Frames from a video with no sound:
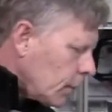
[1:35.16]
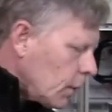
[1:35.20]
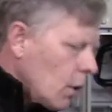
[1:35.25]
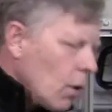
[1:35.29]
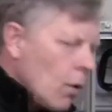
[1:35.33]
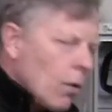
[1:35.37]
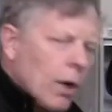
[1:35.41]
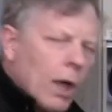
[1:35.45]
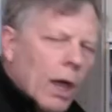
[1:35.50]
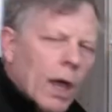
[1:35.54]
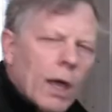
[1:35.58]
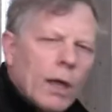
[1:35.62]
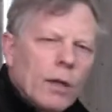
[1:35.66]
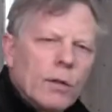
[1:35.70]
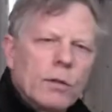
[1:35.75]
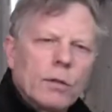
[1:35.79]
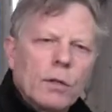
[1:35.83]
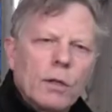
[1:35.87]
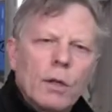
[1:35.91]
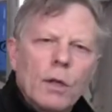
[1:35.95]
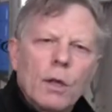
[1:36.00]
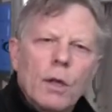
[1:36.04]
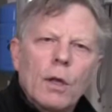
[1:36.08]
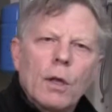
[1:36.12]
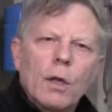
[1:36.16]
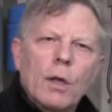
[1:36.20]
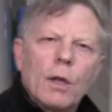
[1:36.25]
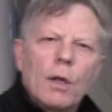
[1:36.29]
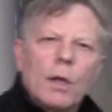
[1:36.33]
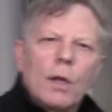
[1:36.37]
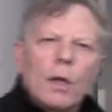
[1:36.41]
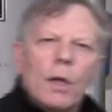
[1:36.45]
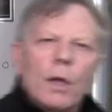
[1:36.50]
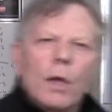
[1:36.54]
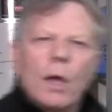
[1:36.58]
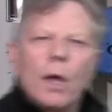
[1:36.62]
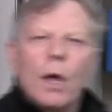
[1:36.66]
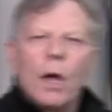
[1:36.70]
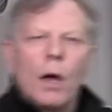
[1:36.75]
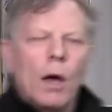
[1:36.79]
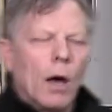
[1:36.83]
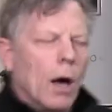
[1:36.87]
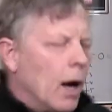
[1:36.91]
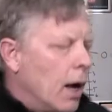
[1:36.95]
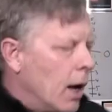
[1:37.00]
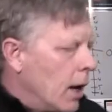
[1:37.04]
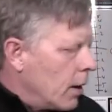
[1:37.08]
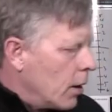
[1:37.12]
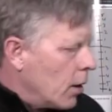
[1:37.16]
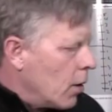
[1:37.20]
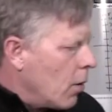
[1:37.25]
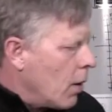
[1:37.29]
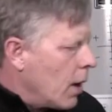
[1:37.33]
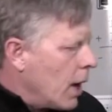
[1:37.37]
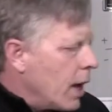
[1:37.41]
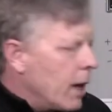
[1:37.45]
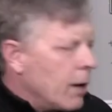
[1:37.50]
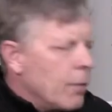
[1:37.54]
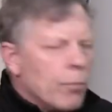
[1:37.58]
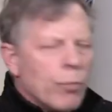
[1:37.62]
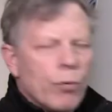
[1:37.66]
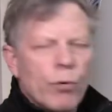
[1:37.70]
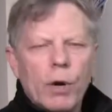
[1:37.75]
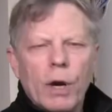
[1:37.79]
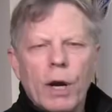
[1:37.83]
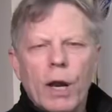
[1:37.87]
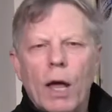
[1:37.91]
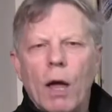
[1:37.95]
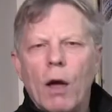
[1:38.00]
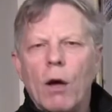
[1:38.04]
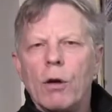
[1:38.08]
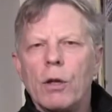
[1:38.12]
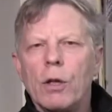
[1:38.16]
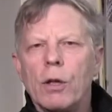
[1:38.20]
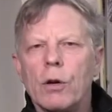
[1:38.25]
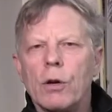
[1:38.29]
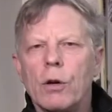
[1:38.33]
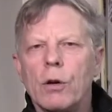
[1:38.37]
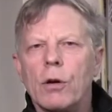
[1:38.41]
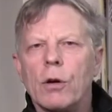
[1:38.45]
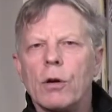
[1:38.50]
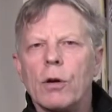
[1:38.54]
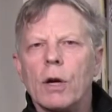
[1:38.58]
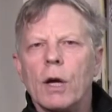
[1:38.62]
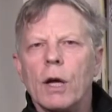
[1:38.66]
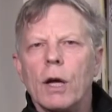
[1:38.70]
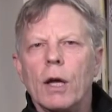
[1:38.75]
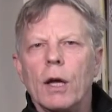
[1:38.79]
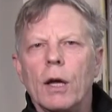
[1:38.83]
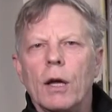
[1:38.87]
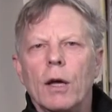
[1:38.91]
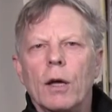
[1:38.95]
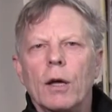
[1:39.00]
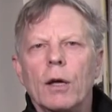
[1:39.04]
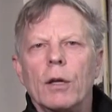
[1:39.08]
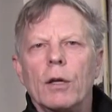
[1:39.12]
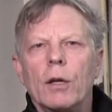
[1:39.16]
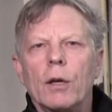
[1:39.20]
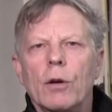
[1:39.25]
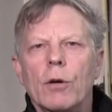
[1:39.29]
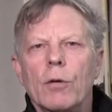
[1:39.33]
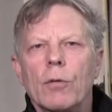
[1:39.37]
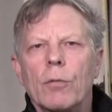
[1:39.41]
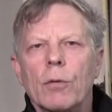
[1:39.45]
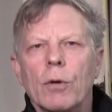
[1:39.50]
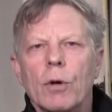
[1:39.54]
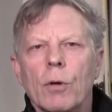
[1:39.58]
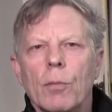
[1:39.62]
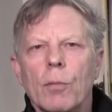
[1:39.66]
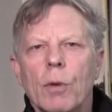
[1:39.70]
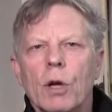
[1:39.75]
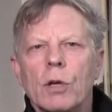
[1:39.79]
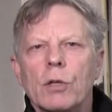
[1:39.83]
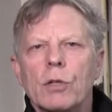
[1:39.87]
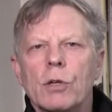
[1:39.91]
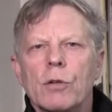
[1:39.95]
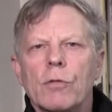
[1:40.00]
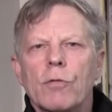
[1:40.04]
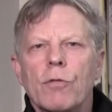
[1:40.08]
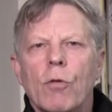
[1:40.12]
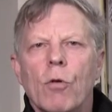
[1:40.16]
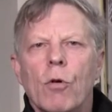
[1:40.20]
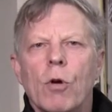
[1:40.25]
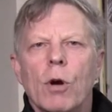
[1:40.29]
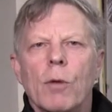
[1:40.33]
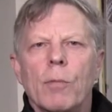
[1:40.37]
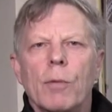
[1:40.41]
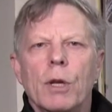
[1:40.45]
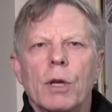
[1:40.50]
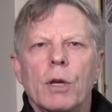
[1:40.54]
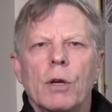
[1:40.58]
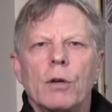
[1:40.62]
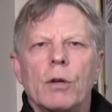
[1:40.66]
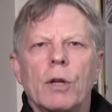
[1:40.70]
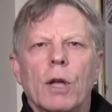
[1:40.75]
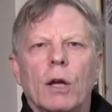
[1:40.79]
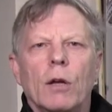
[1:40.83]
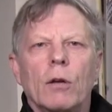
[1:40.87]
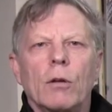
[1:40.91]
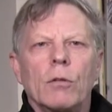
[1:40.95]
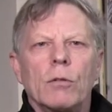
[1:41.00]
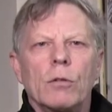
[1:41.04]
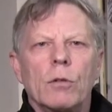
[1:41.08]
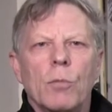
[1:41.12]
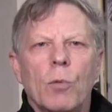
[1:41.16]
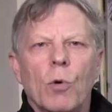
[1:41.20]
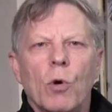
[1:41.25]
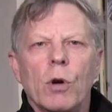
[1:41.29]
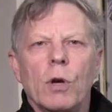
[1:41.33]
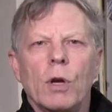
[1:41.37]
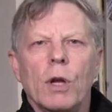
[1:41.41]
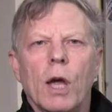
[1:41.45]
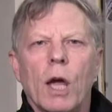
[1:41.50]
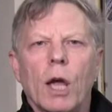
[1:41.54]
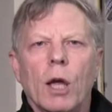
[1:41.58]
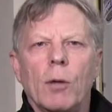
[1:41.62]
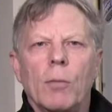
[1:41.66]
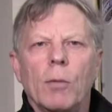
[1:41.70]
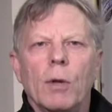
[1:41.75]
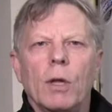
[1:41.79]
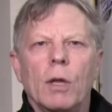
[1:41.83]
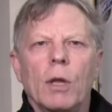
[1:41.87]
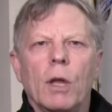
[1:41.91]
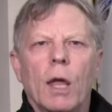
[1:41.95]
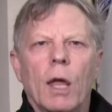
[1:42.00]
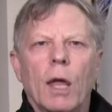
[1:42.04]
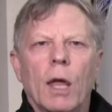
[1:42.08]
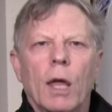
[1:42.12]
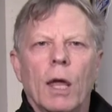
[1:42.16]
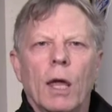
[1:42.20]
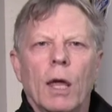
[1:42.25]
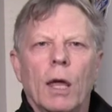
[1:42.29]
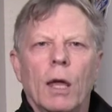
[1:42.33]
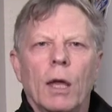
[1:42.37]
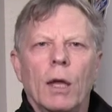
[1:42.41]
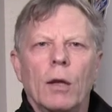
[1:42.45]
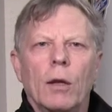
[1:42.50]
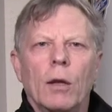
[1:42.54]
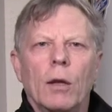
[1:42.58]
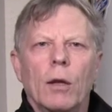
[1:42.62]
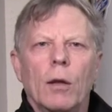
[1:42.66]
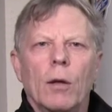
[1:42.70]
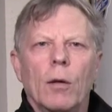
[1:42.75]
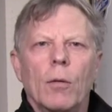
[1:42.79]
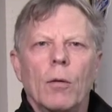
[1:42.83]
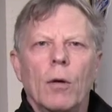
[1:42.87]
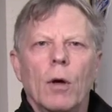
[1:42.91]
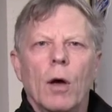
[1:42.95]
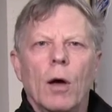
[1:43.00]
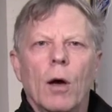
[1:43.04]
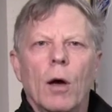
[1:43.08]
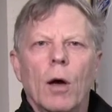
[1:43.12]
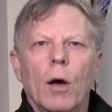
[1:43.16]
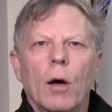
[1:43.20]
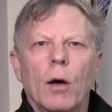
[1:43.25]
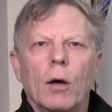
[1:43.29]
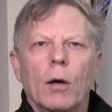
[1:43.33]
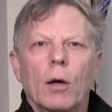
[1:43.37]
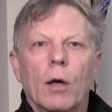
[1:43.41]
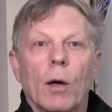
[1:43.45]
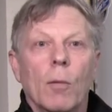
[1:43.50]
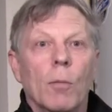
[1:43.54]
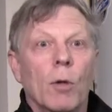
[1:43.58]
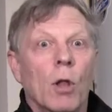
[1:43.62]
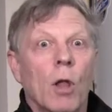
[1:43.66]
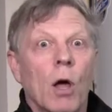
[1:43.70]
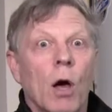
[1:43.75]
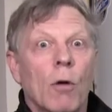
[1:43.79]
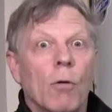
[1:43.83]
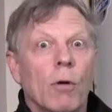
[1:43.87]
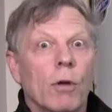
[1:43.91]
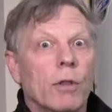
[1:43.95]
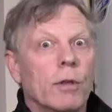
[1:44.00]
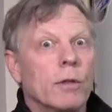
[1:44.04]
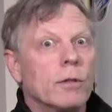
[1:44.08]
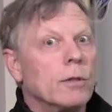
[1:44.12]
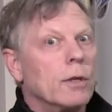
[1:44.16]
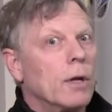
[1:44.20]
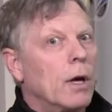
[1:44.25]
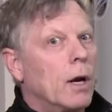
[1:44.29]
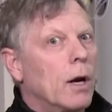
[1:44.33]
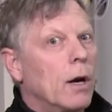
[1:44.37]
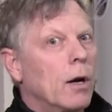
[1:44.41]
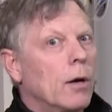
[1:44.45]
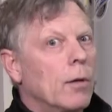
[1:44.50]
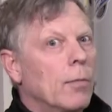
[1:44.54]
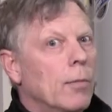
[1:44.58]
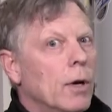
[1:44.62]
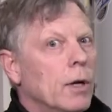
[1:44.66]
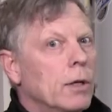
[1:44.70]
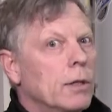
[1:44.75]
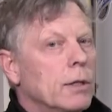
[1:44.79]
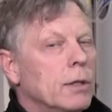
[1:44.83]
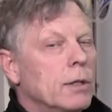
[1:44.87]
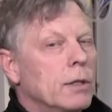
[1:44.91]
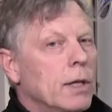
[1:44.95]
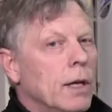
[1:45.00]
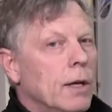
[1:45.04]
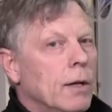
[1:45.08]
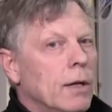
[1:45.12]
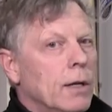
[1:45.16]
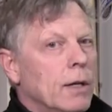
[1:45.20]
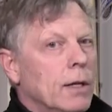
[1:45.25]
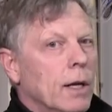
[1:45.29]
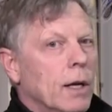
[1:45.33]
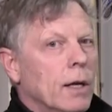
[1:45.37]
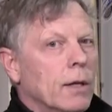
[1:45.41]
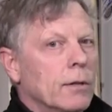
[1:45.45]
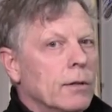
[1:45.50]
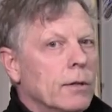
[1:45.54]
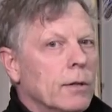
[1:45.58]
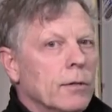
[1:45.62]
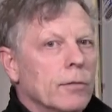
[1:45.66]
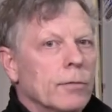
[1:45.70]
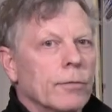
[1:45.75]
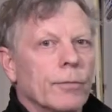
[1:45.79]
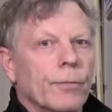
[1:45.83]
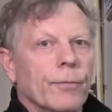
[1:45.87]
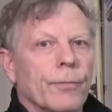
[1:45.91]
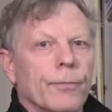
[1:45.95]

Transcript: Okay, go ahead and print out your combustion form and your technical support document and come along with us on our combustion safety test.